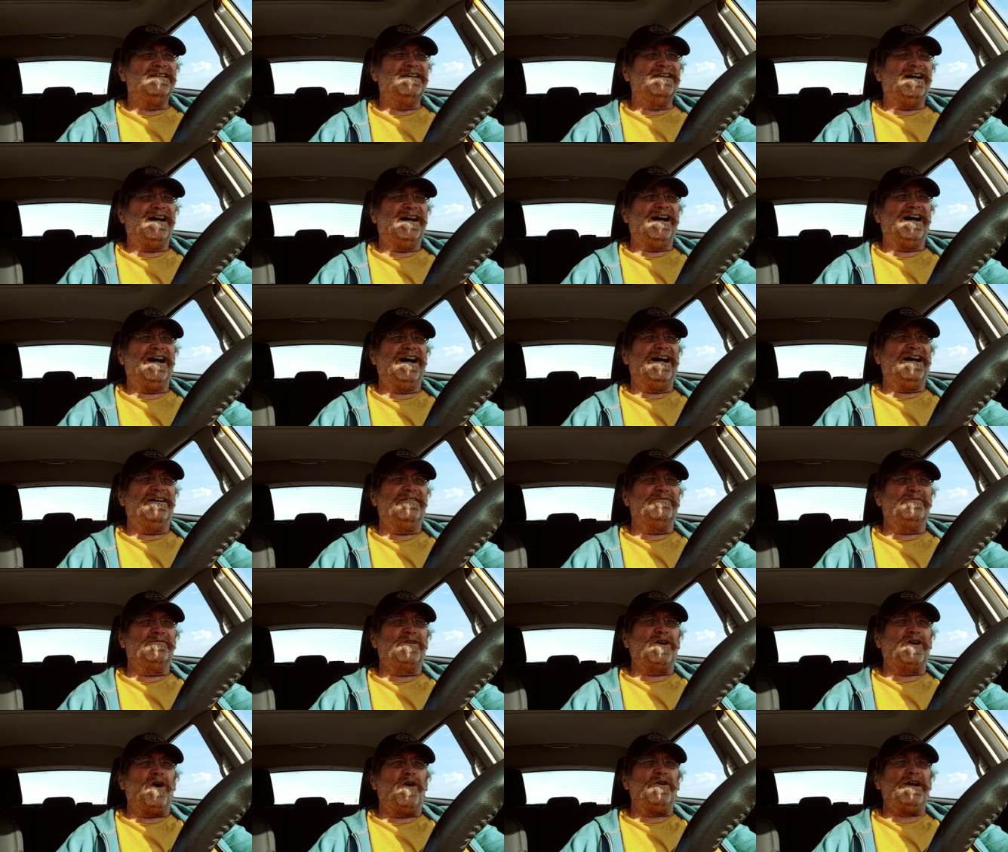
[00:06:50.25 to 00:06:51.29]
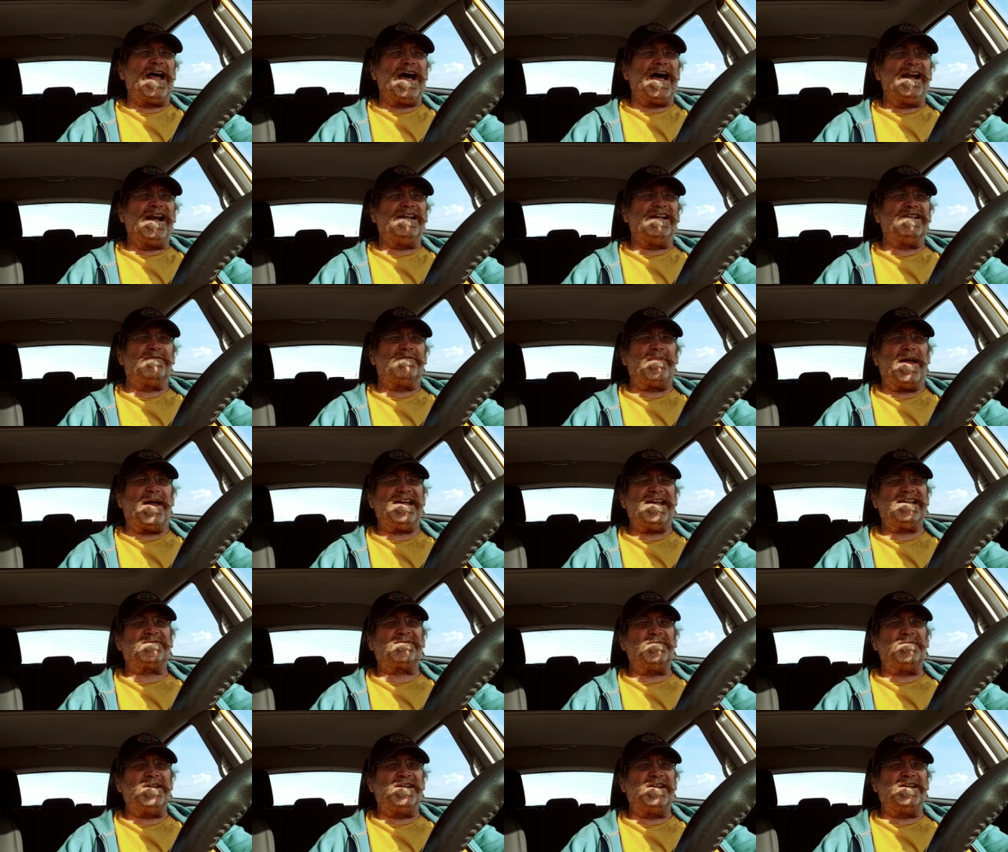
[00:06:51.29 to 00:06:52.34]
Uh, go down in your
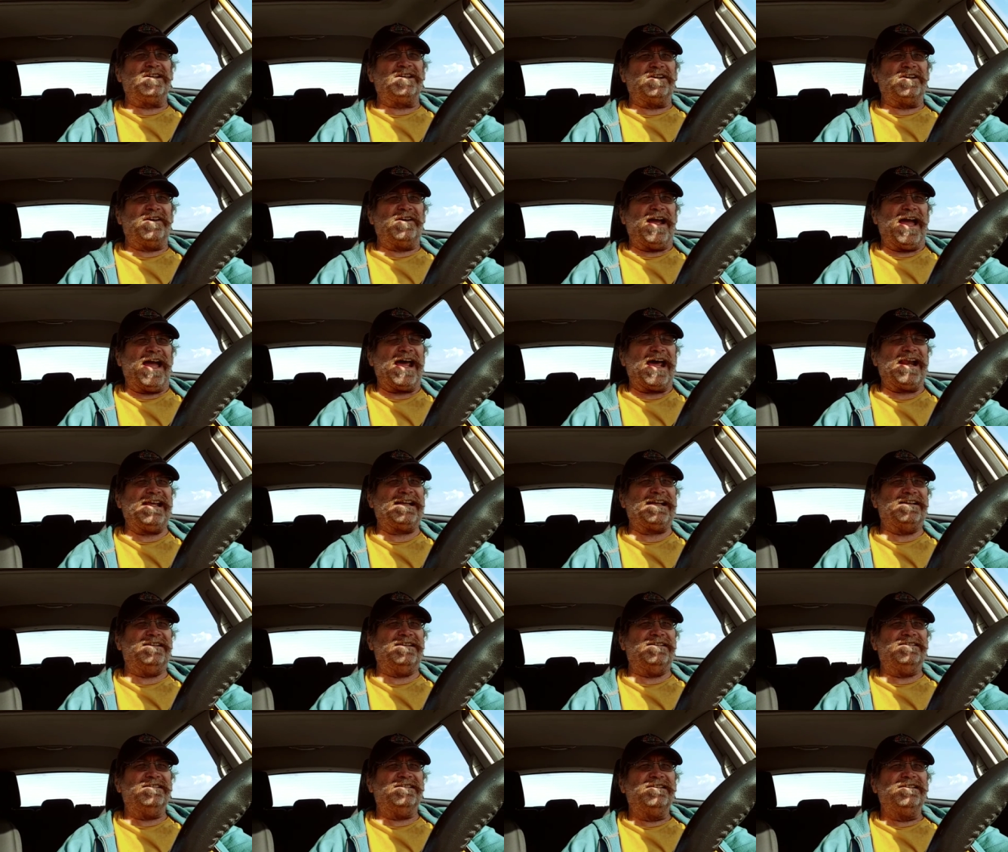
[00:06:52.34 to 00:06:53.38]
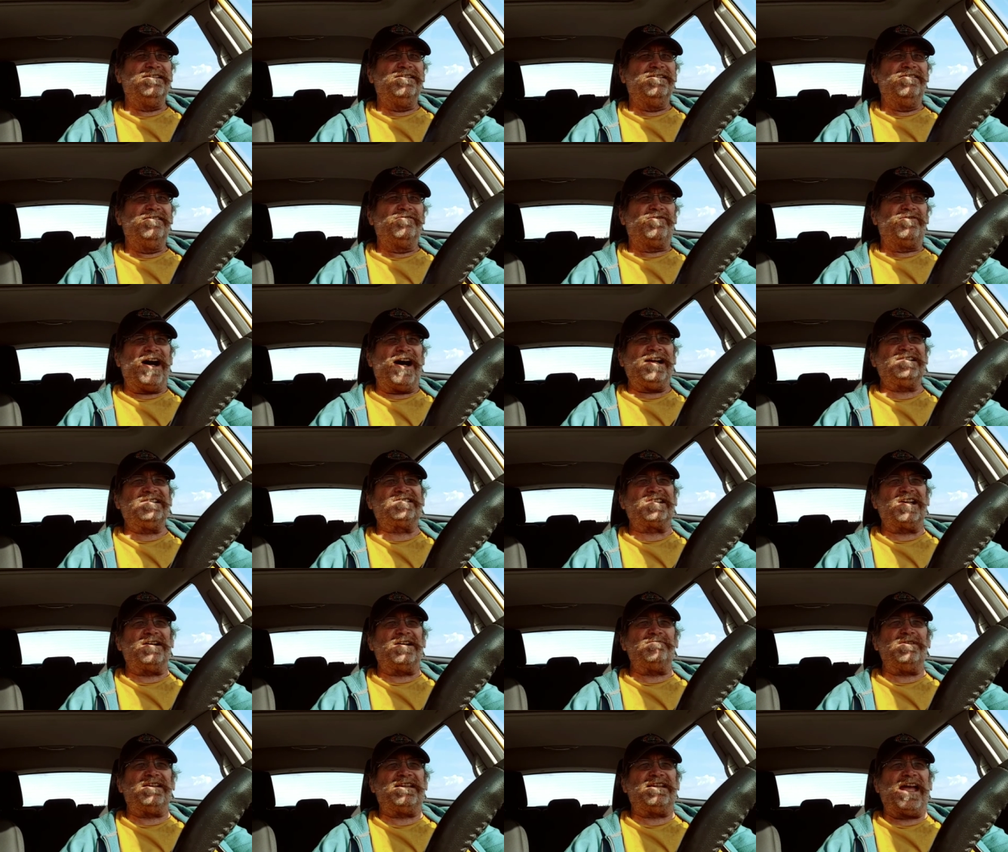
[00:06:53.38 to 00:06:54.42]
basement or your attic and find
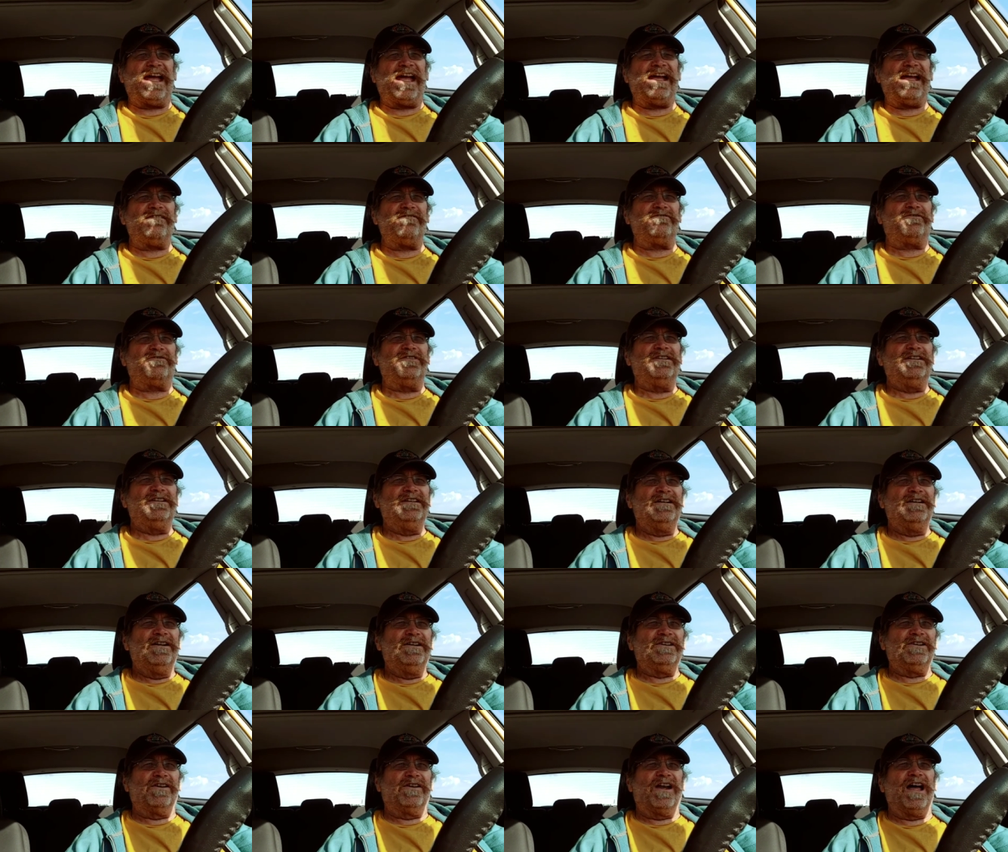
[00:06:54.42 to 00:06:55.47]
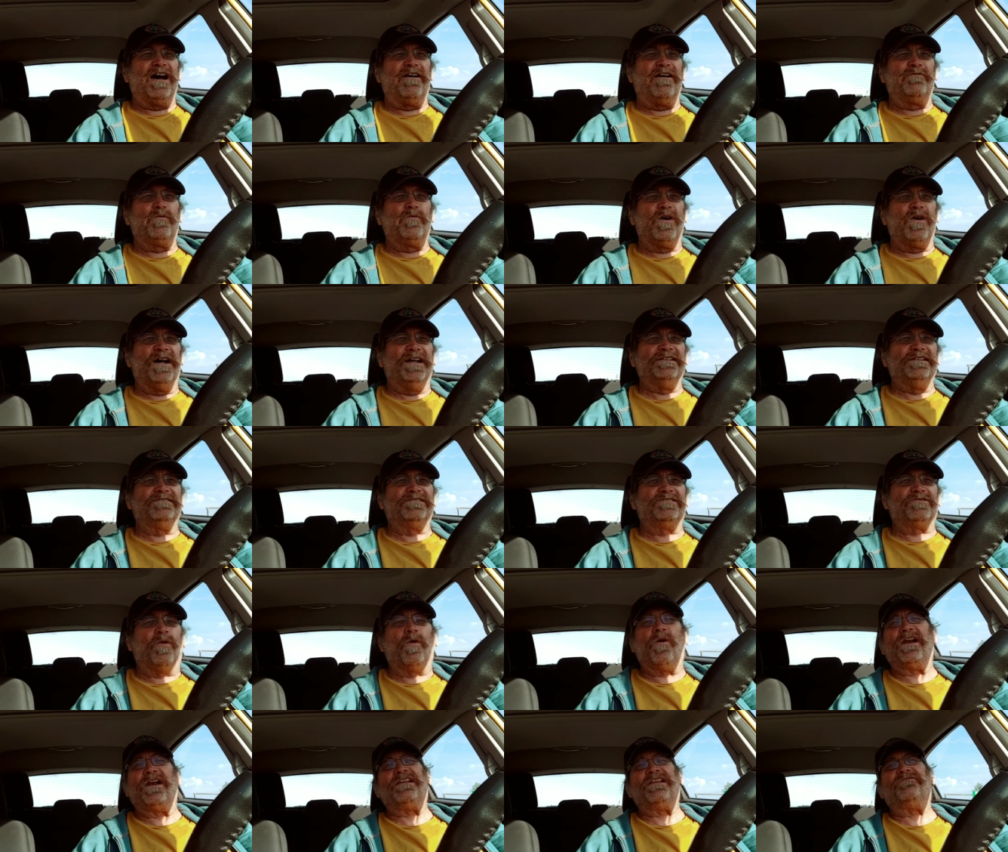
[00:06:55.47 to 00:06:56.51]
something you gave your loved one
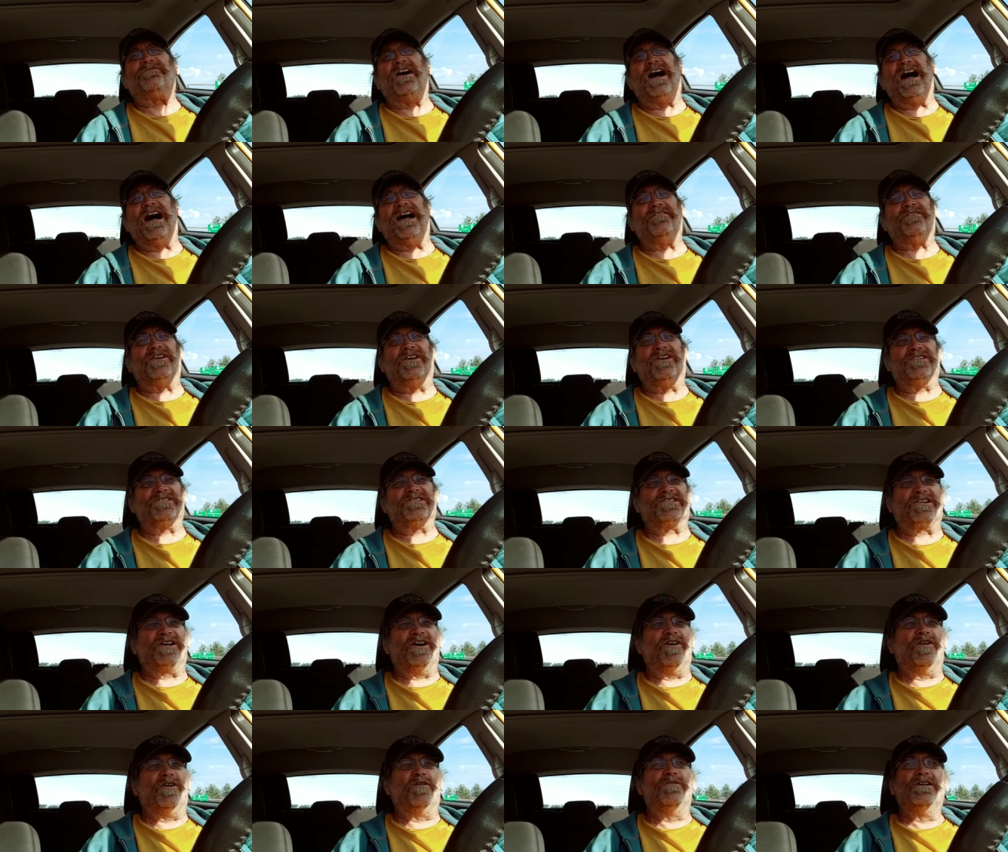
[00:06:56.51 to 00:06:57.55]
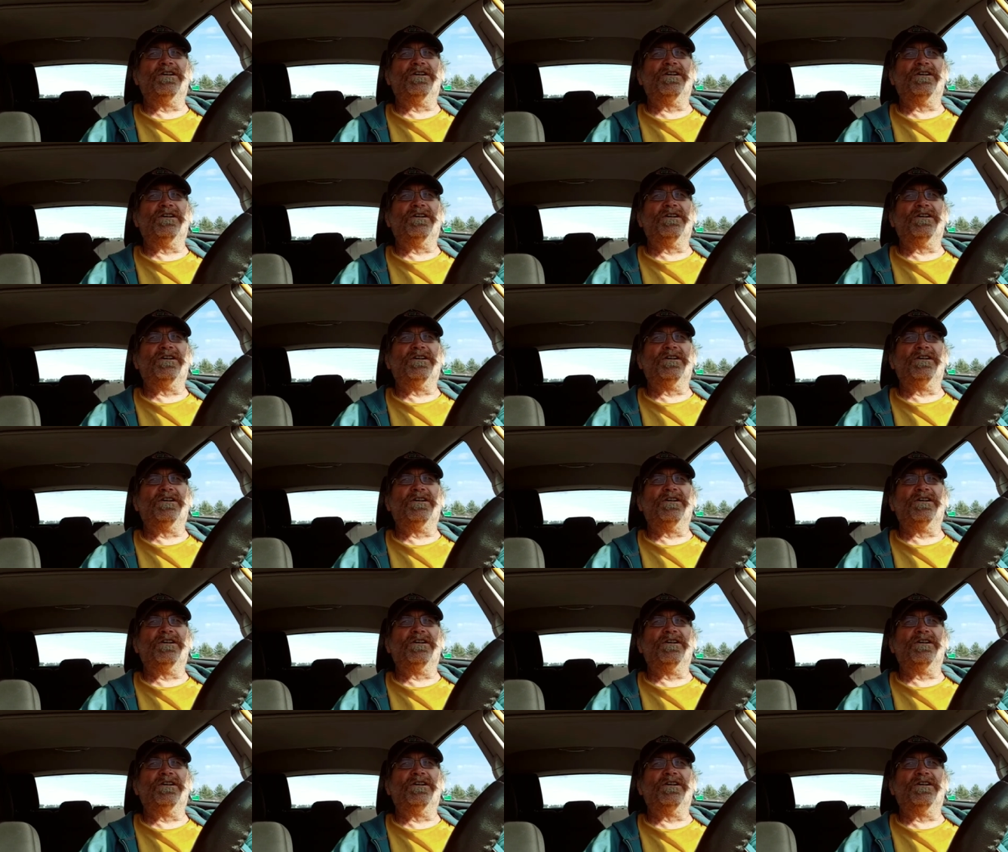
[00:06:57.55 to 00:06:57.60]
25 years ago,